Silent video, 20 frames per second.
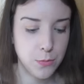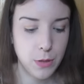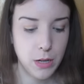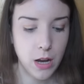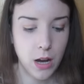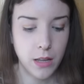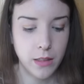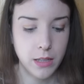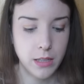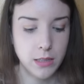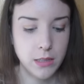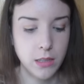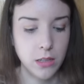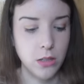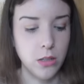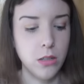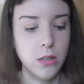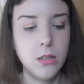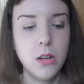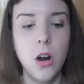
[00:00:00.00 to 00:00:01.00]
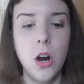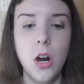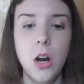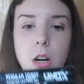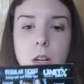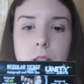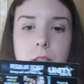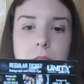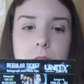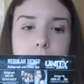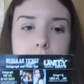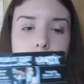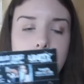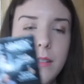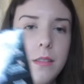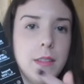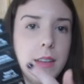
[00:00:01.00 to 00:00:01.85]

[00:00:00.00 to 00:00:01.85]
we got these little cards and